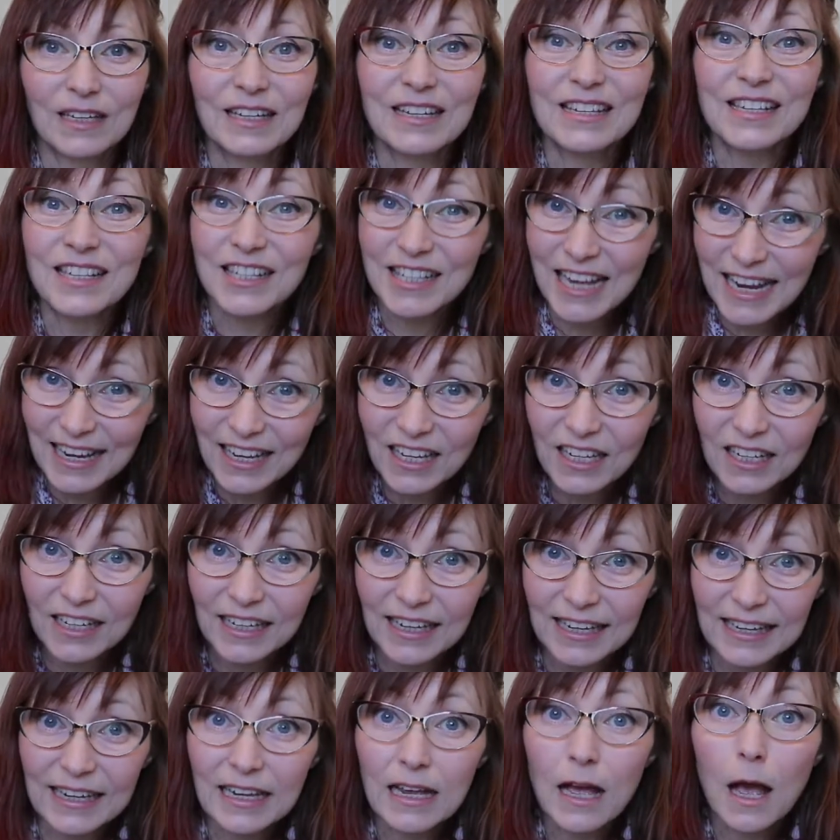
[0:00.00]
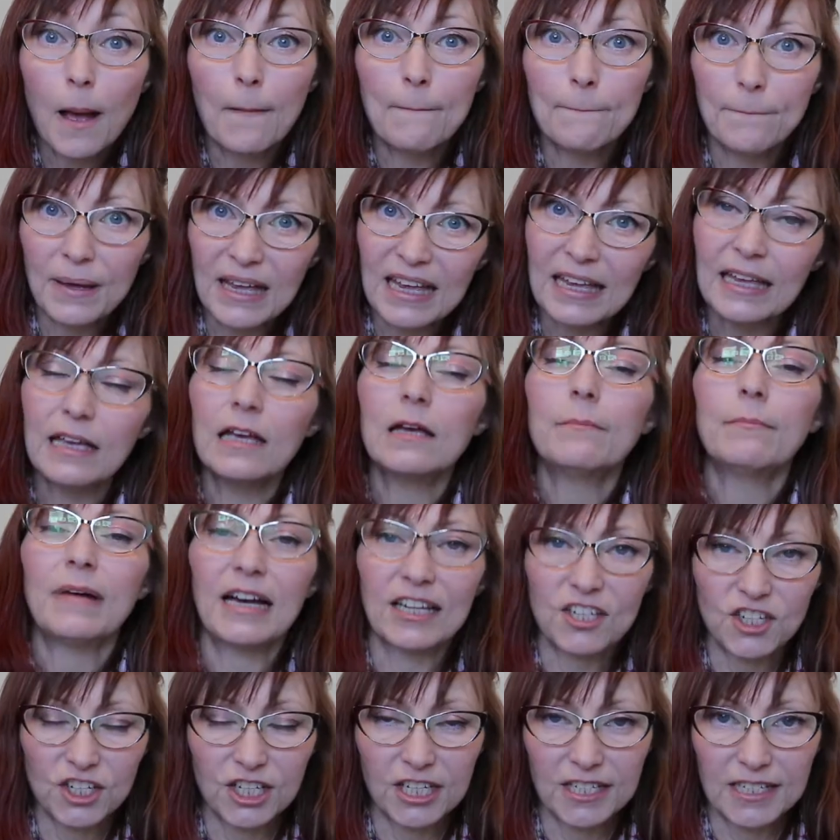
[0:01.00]
Secondly, be
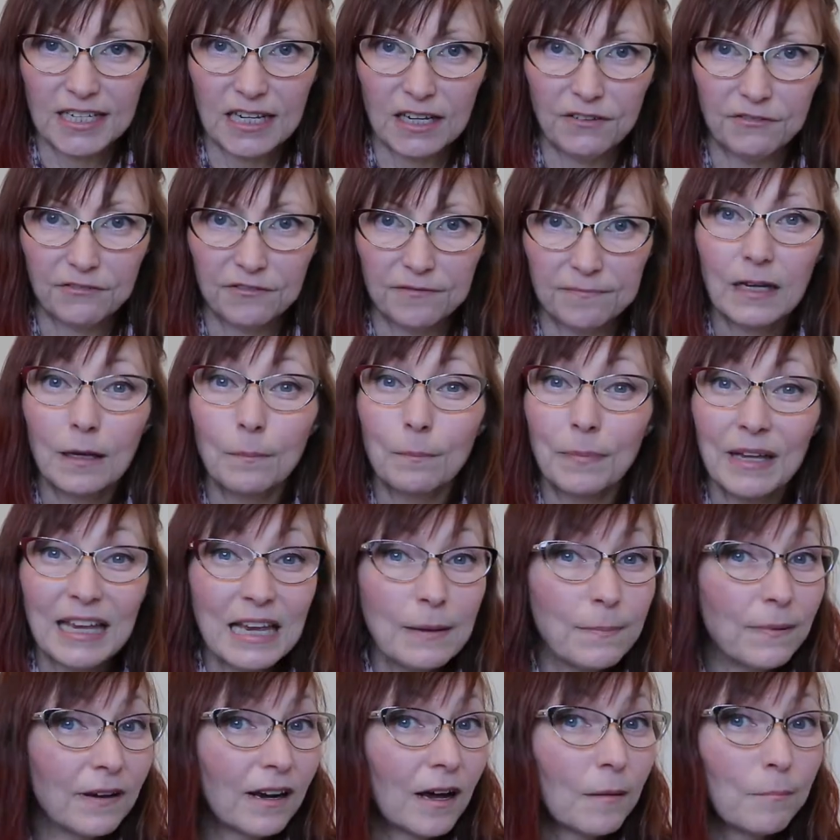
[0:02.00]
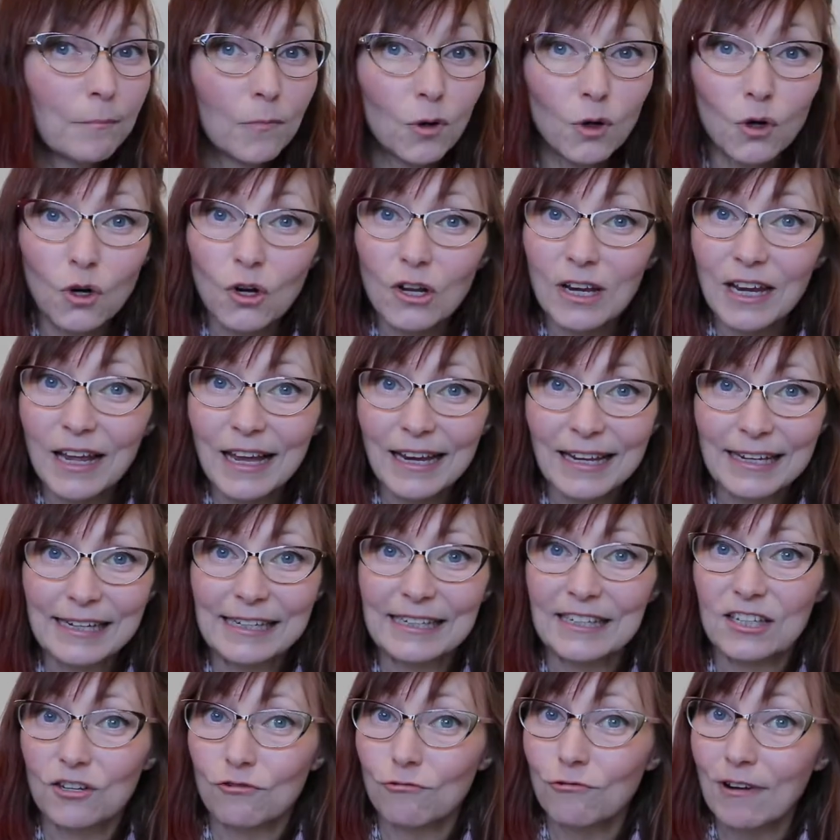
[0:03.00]
imaginative. People are more
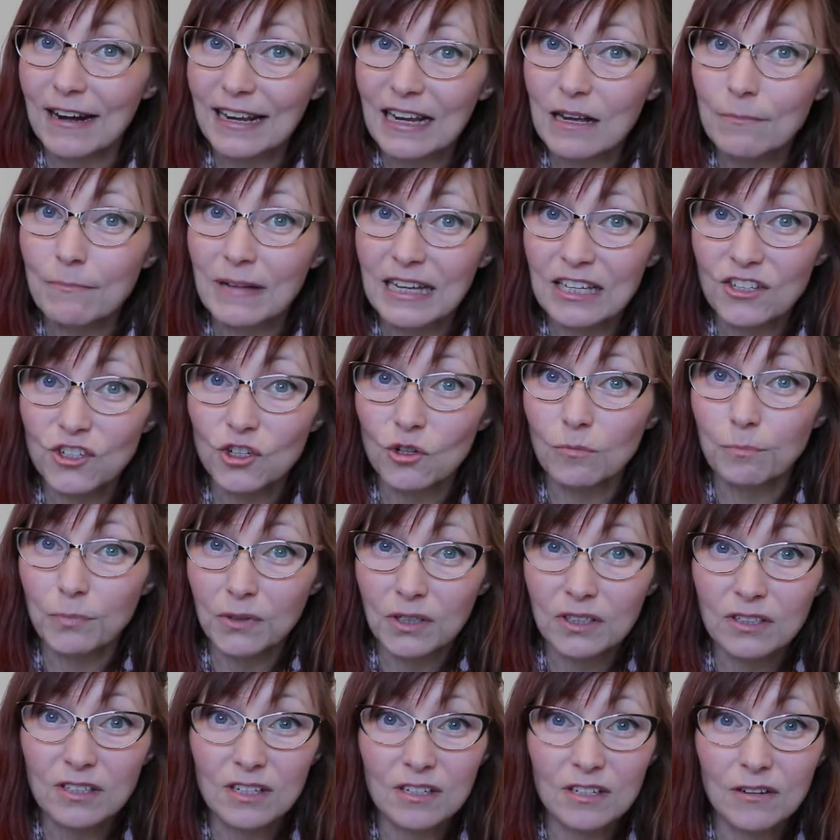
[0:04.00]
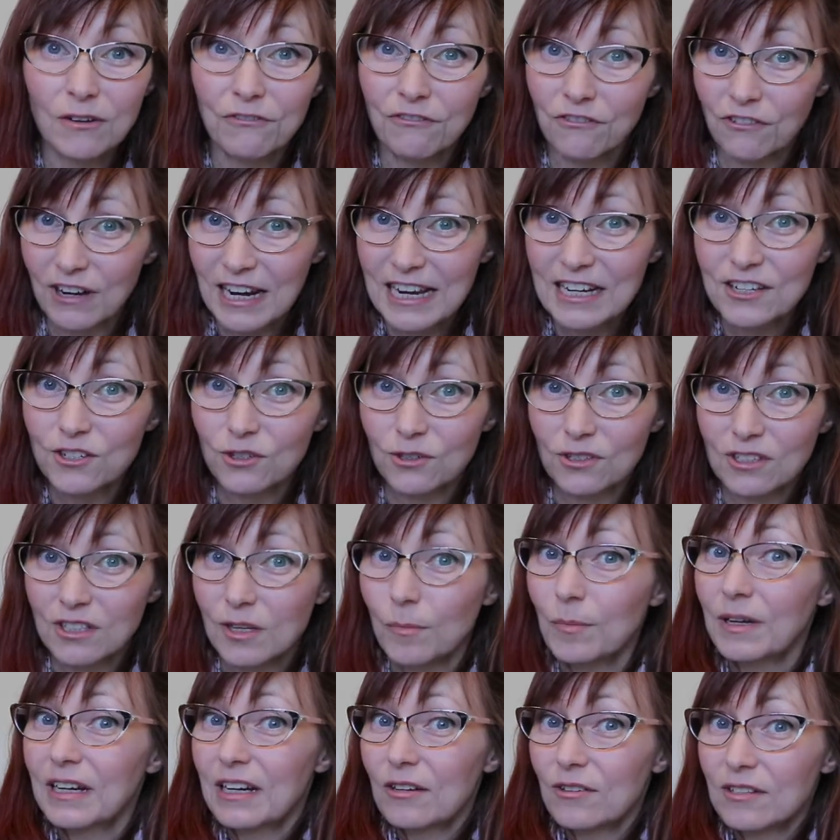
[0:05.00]
likely to recommend your book to a friend or
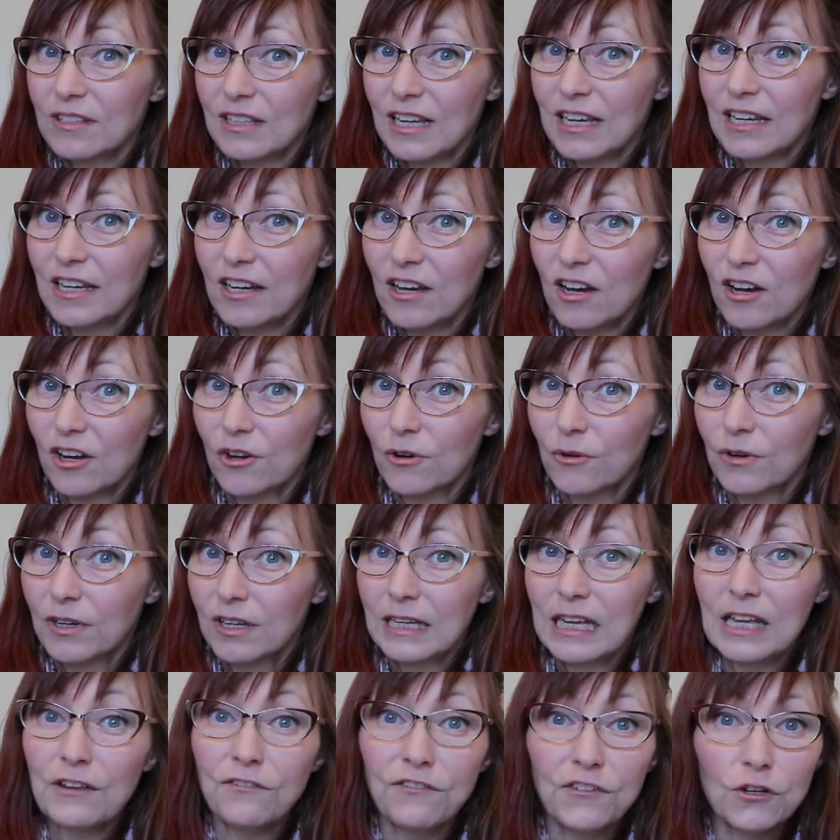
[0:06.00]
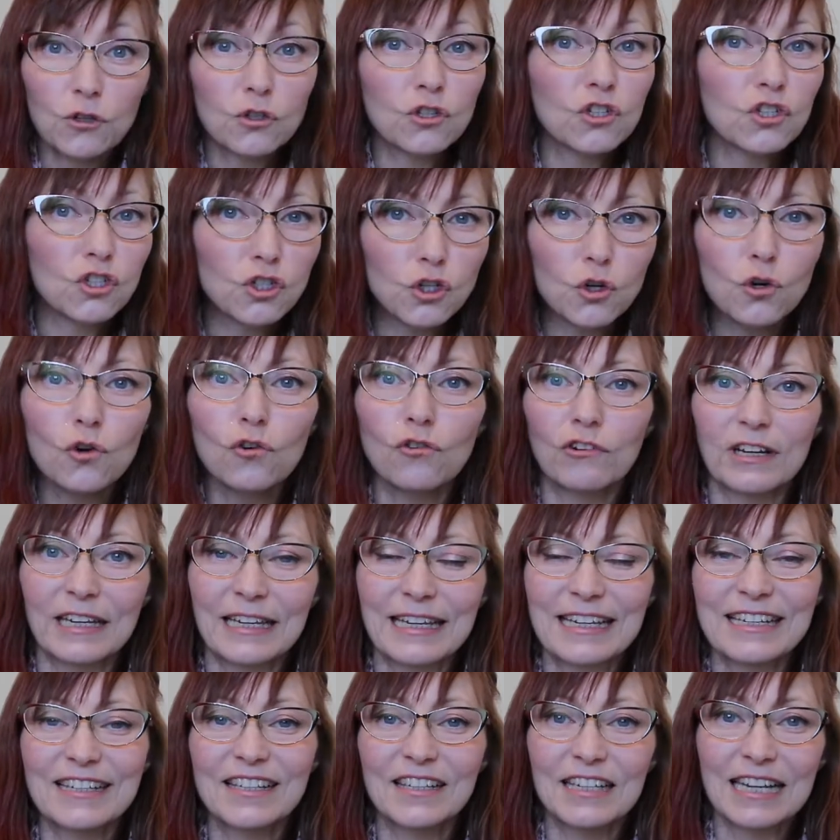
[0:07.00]
someone else they know if your
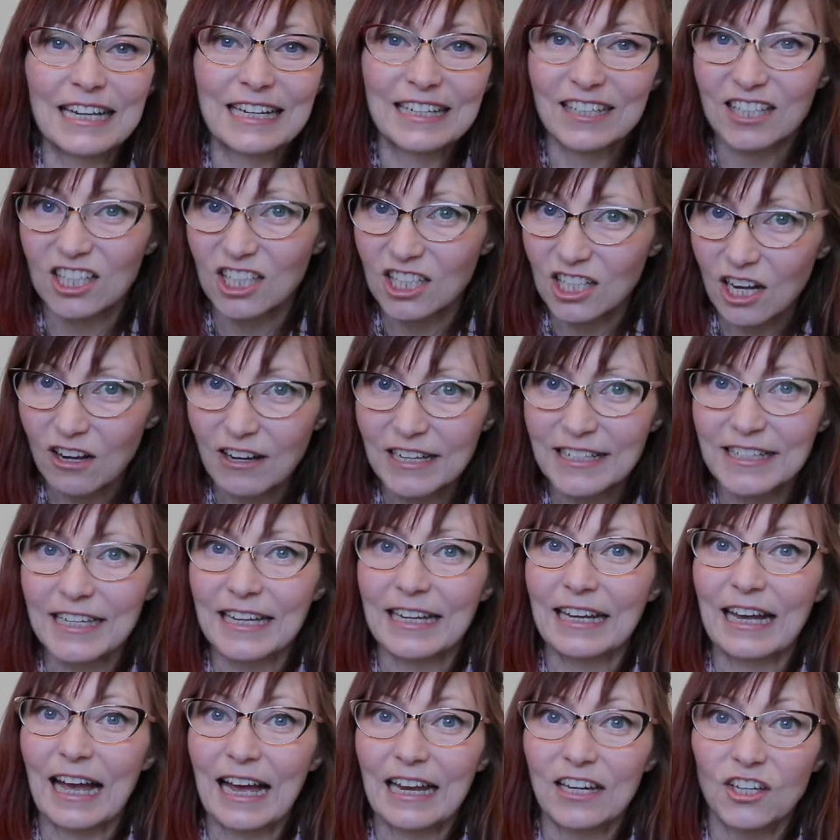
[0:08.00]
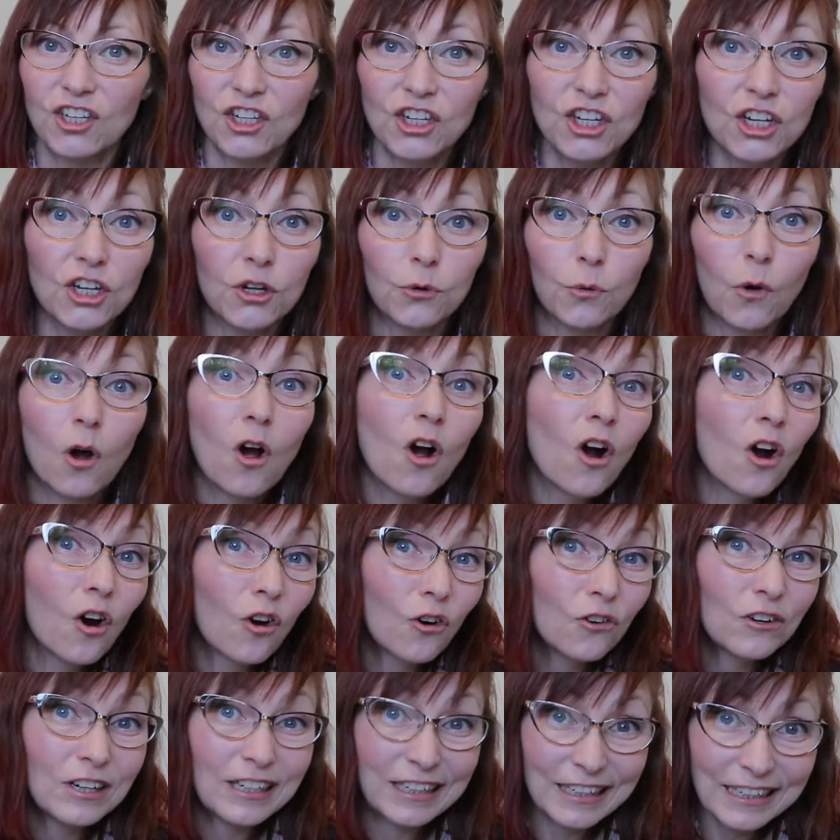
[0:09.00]
story is exciting and new,
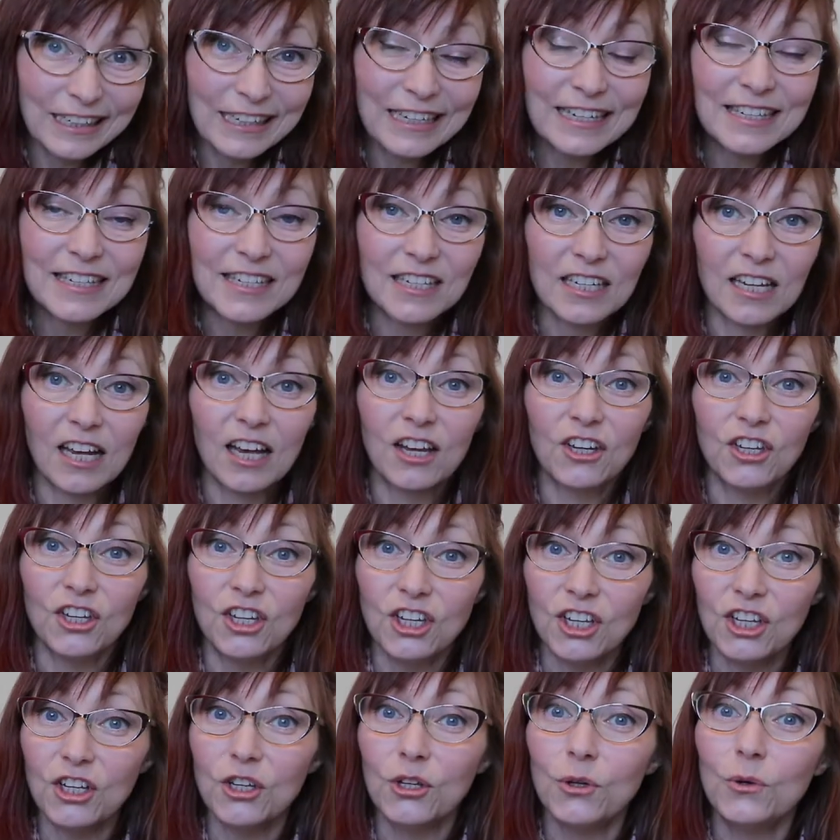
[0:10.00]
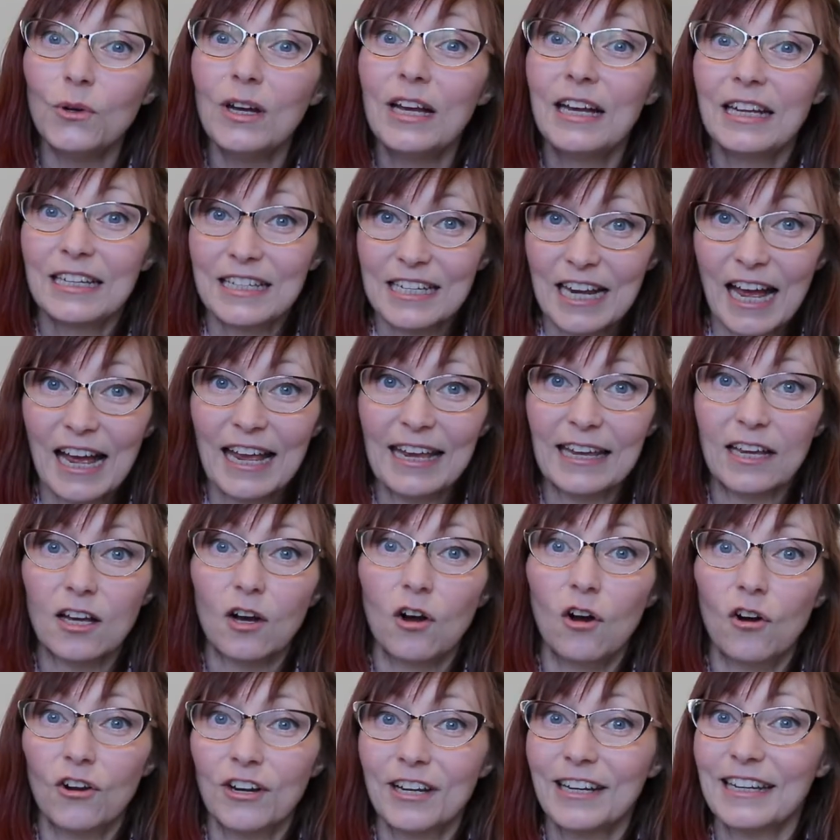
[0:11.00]
or at least a new take
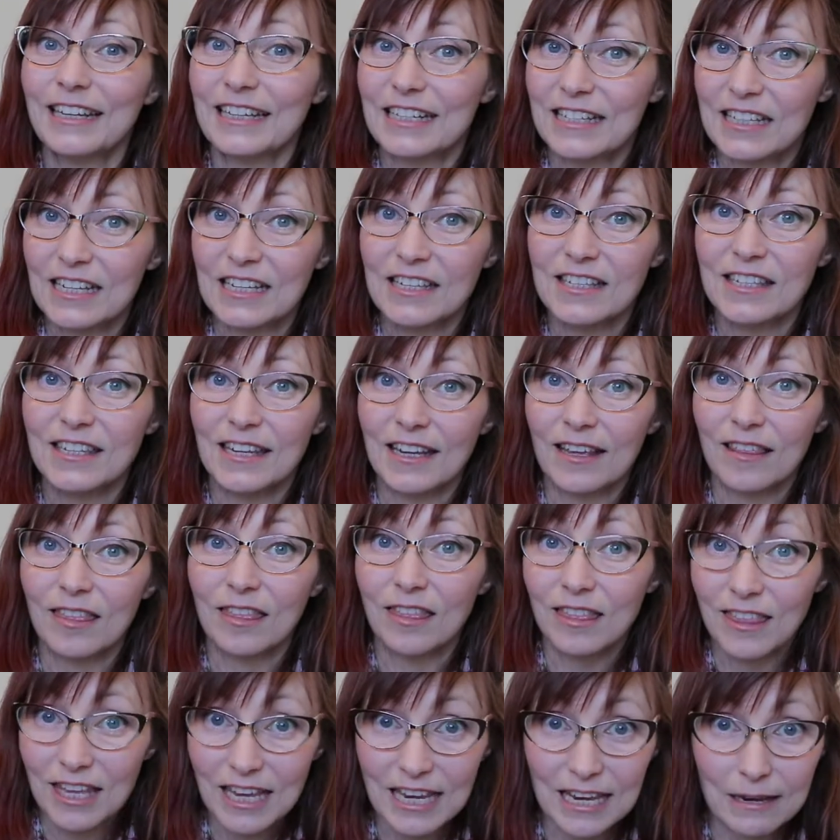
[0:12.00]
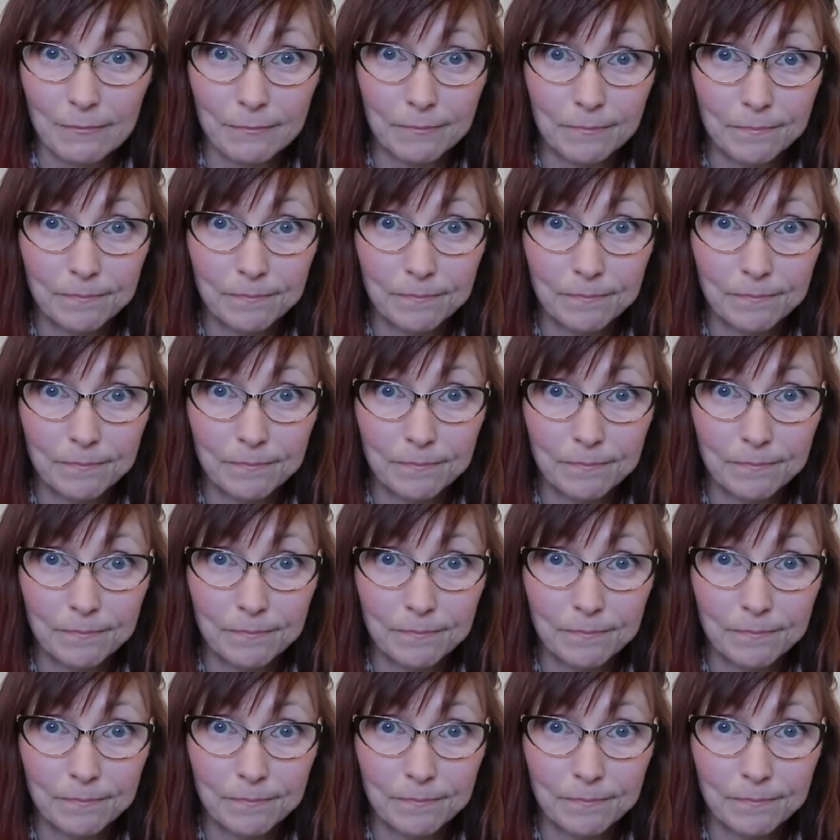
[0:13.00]
on an existing theme.